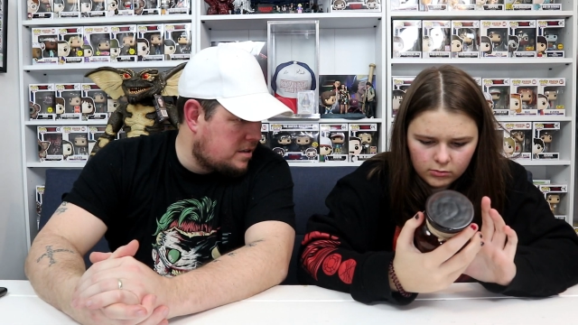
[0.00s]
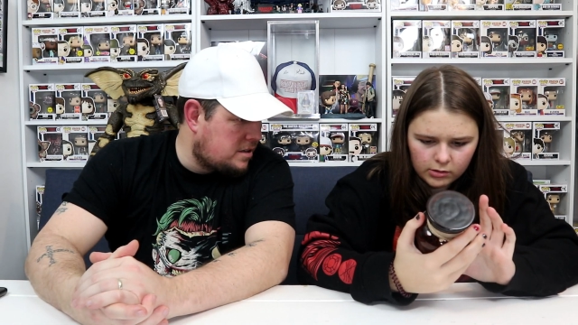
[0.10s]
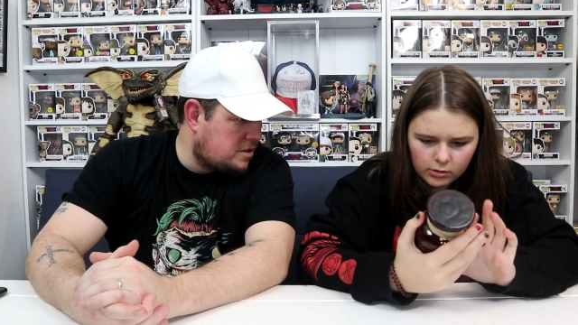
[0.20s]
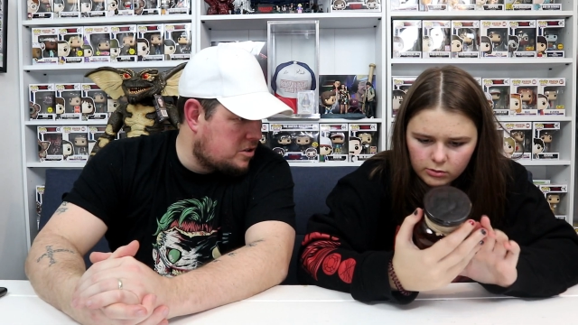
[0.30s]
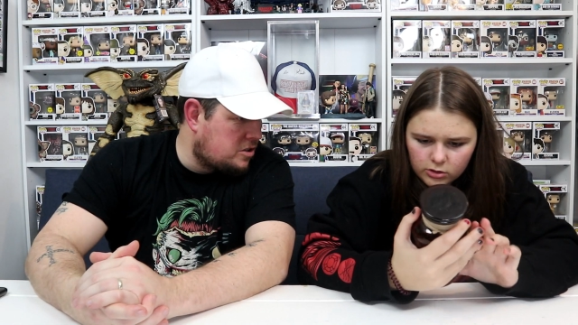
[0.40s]

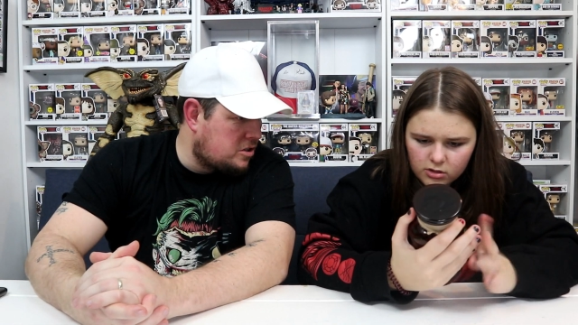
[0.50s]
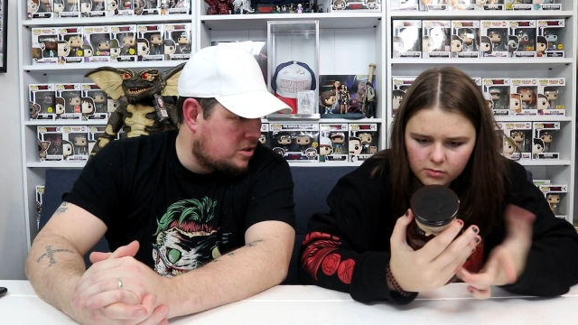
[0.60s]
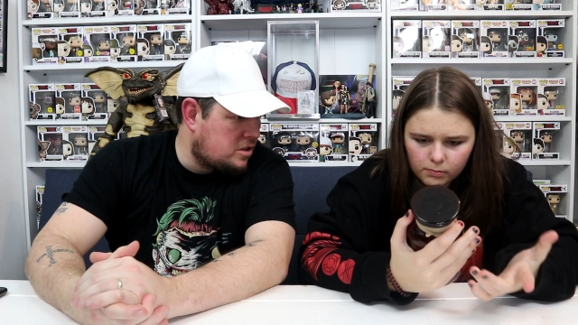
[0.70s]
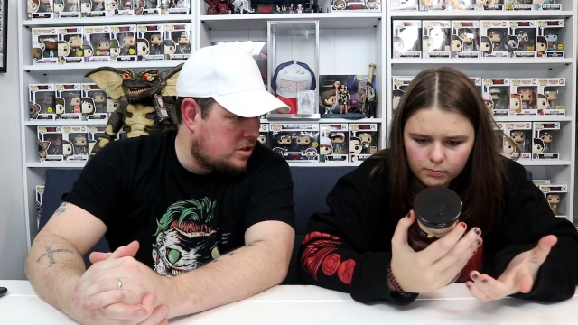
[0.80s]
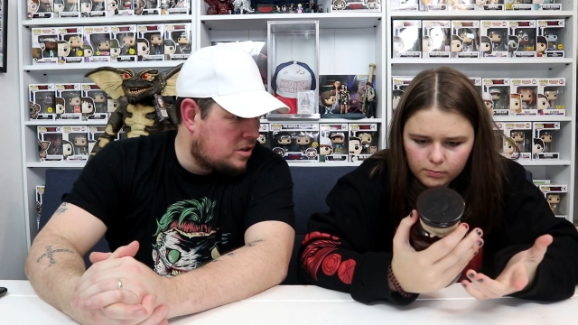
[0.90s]
Speaker 1: Could be just
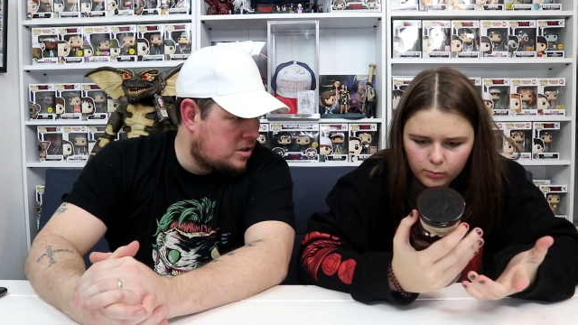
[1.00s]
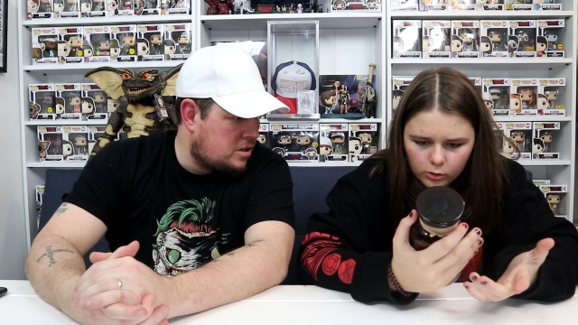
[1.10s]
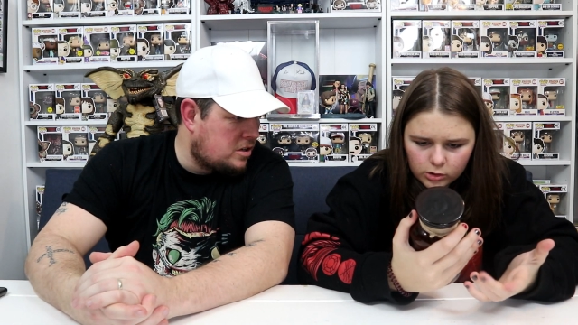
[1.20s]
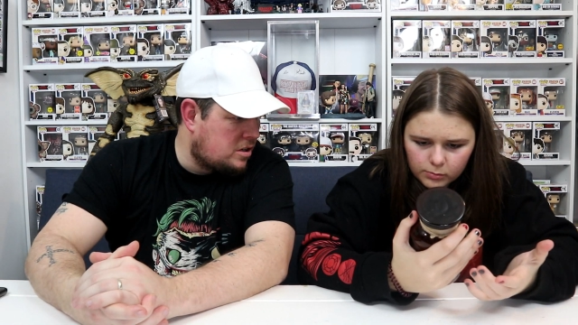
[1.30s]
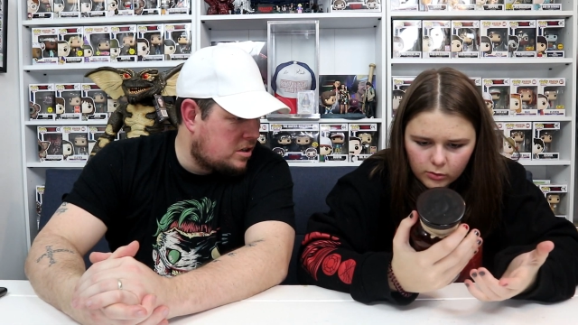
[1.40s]
the
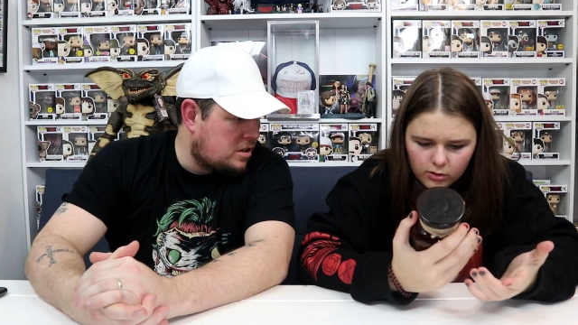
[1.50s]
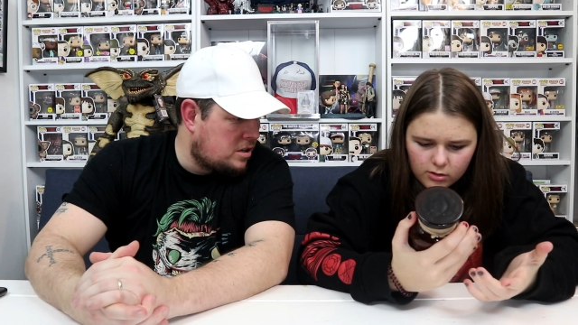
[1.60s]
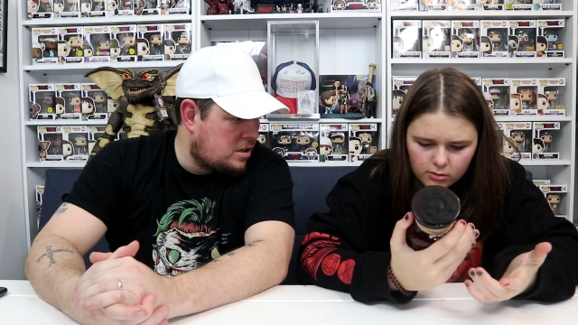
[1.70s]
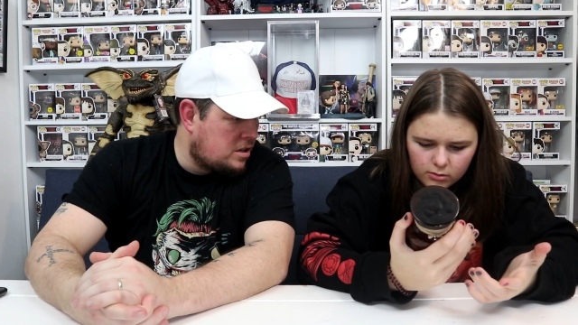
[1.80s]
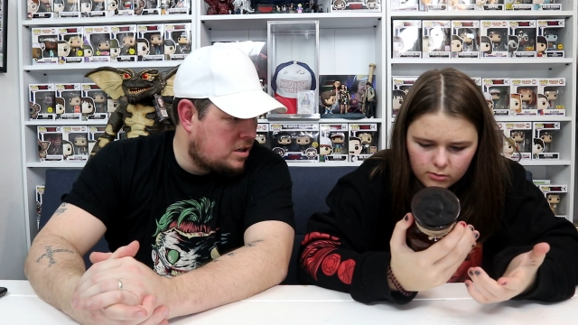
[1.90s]
portion
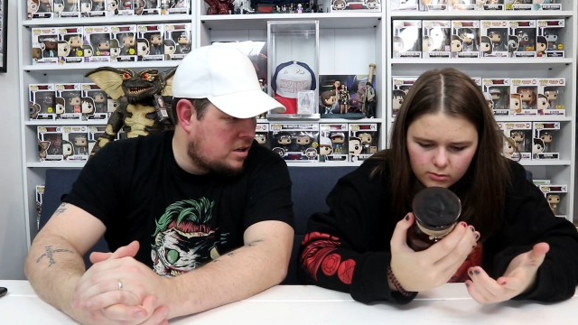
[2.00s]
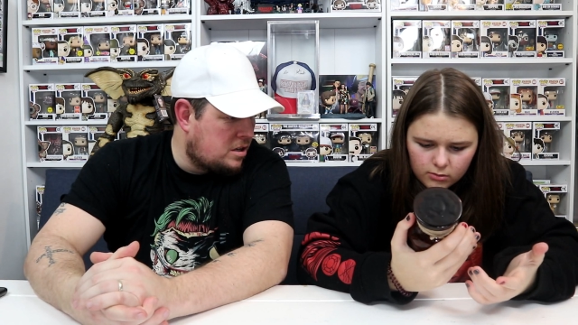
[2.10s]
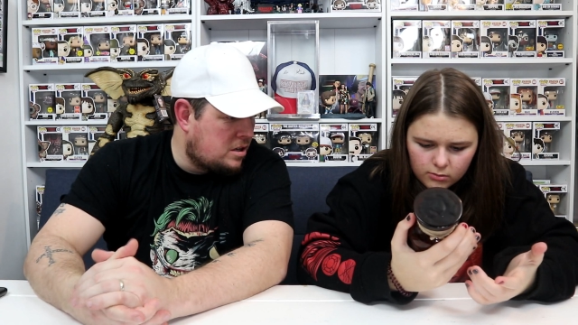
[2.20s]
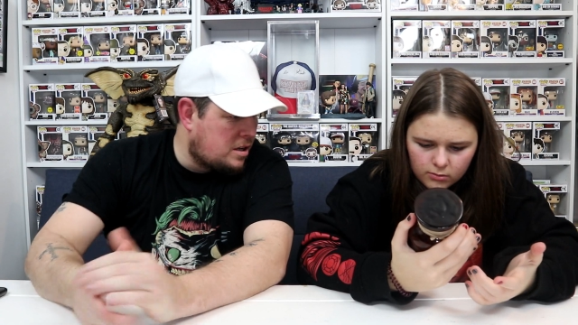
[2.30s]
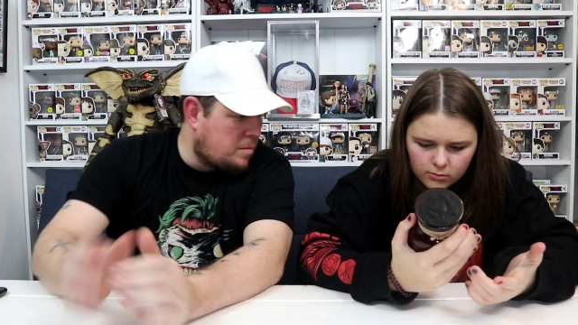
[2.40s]
poison.
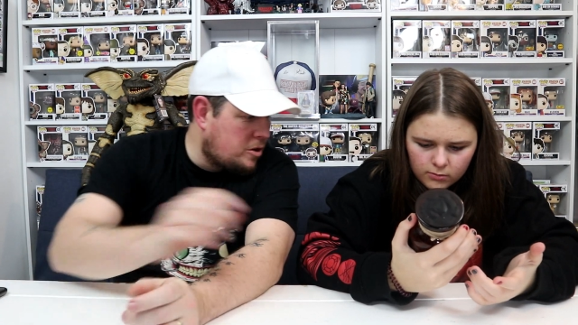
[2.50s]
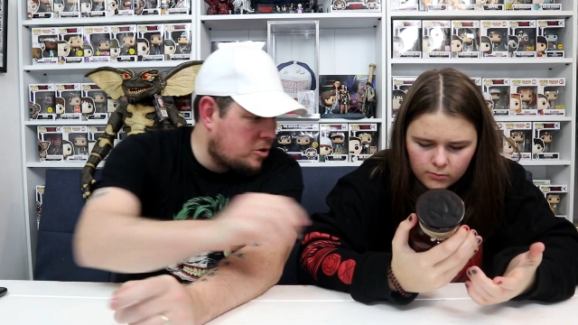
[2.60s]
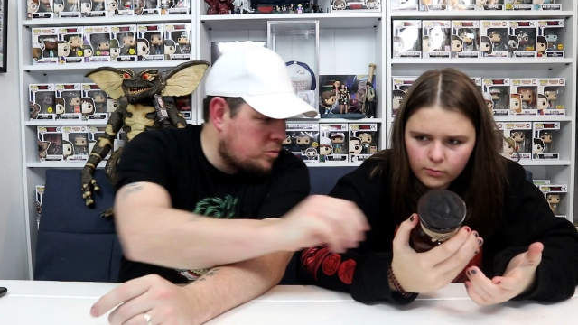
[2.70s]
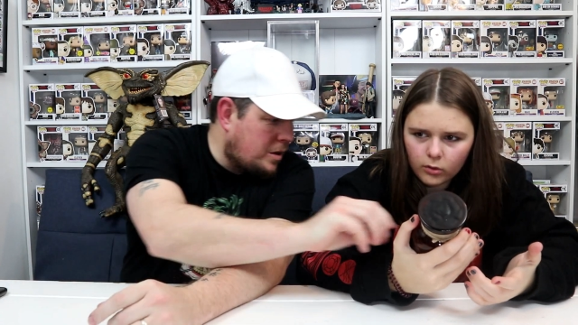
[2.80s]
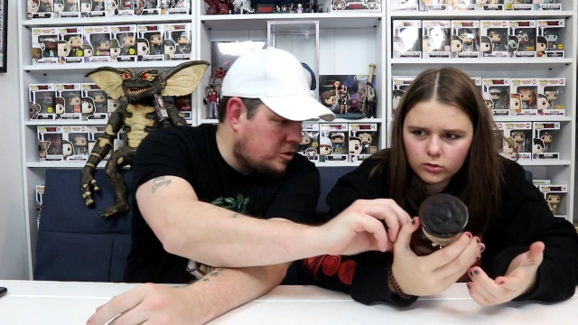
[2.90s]
Speaker 2: Yeah, but it
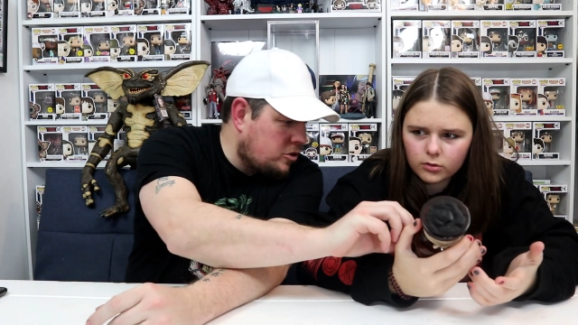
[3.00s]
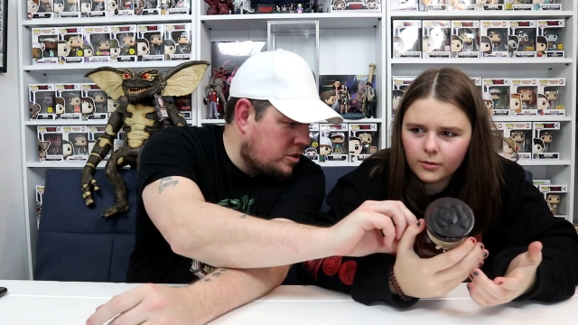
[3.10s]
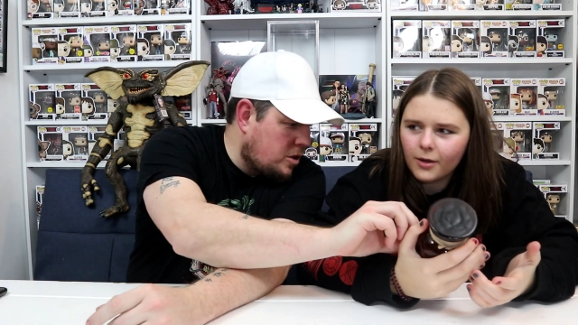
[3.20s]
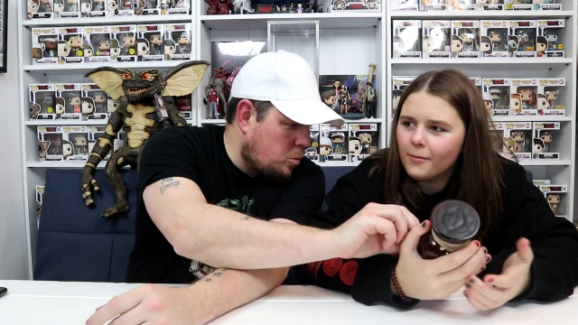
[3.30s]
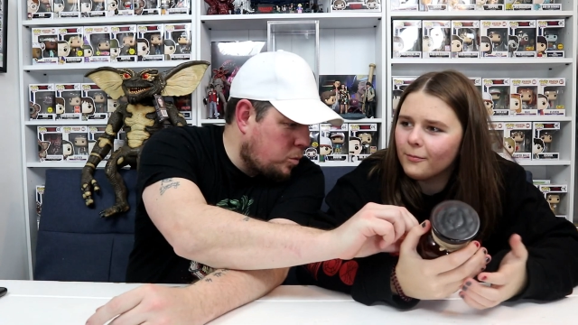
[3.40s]
looks well
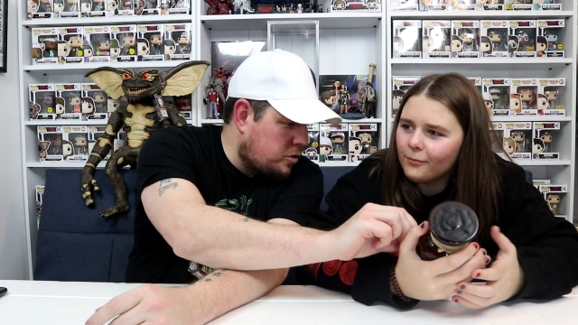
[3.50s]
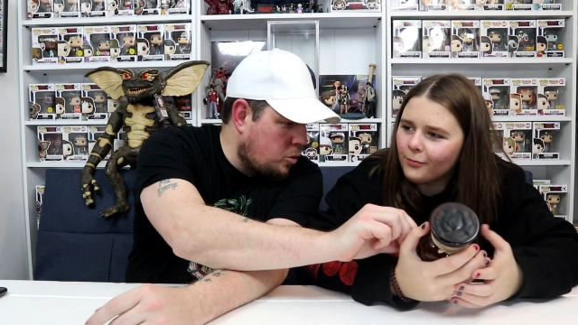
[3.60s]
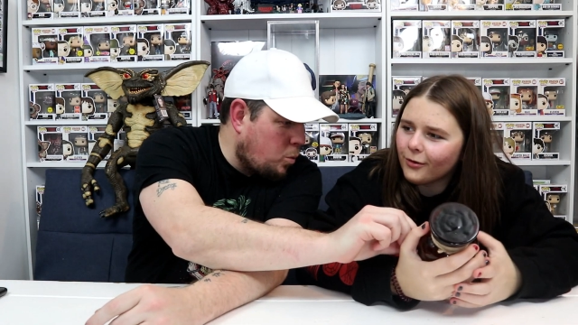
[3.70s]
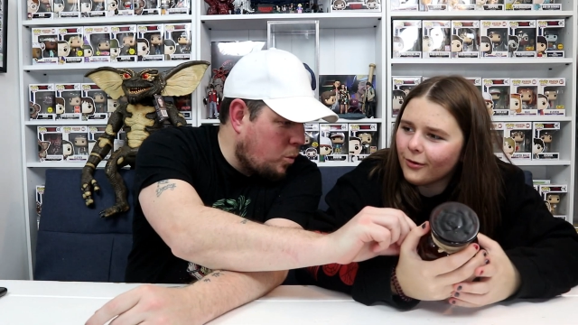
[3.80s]
done. The, the